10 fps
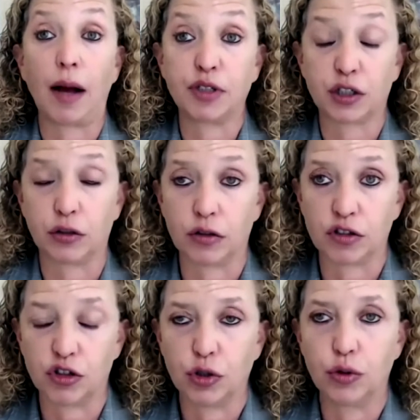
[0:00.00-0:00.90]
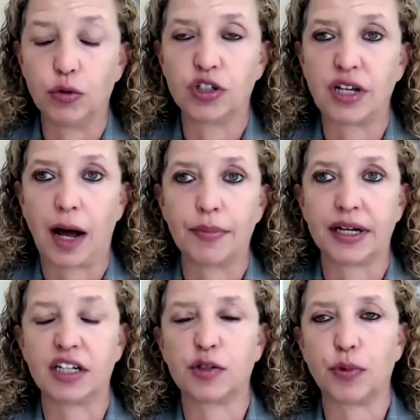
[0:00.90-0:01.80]
obstacles to
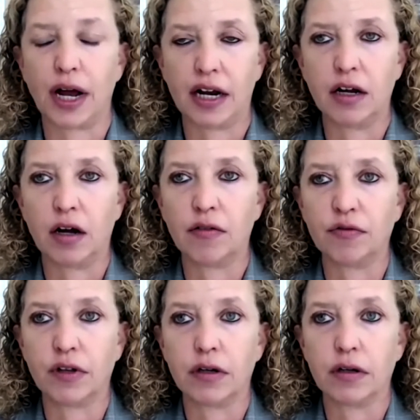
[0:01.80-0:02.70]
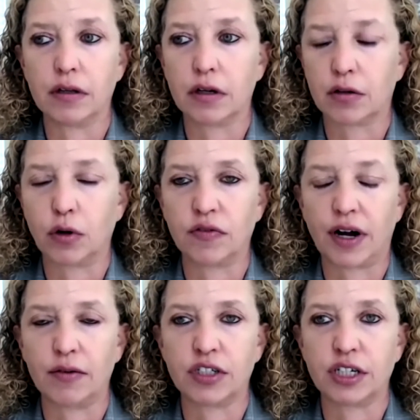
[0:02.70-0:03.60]
stopping the spread of the
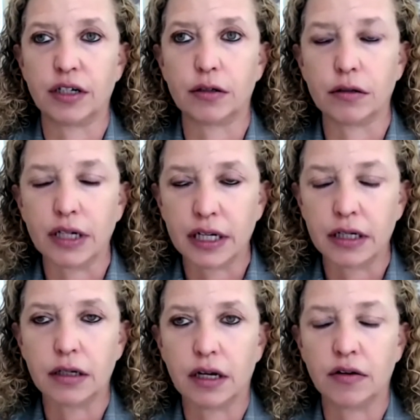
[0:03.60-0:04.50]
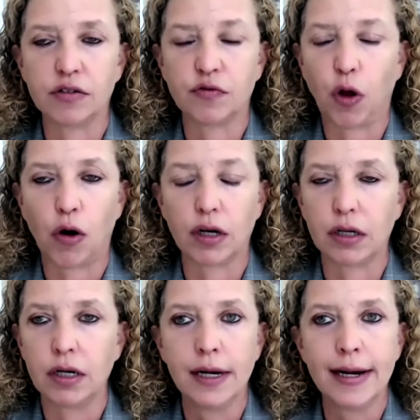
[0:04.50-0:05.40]
coronavirus here in
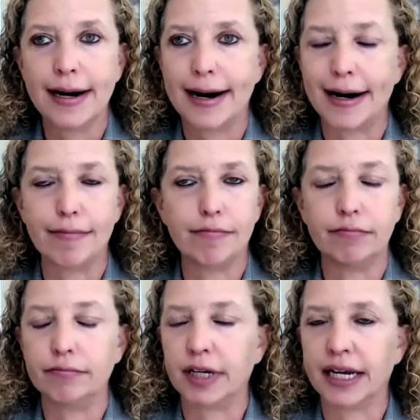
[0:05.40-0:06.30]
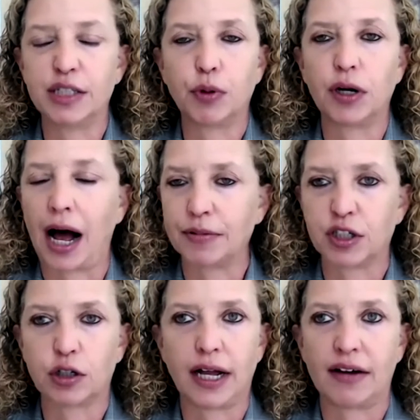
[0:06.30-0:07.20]
Florida. He's put
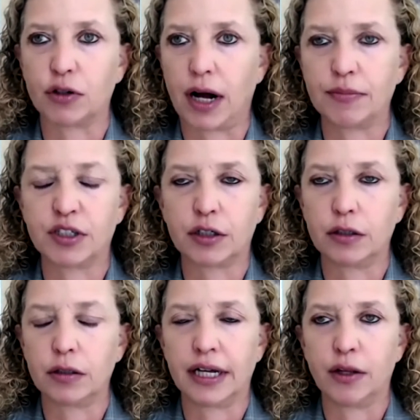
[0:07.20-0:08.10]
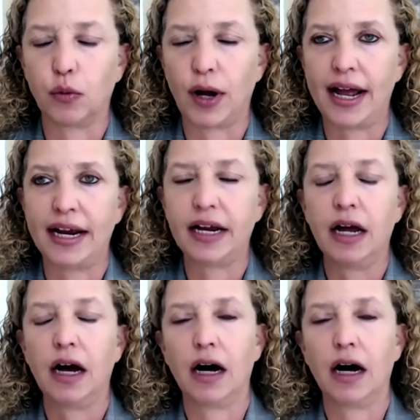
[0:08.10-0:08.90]
obstacle after obstacle in the way,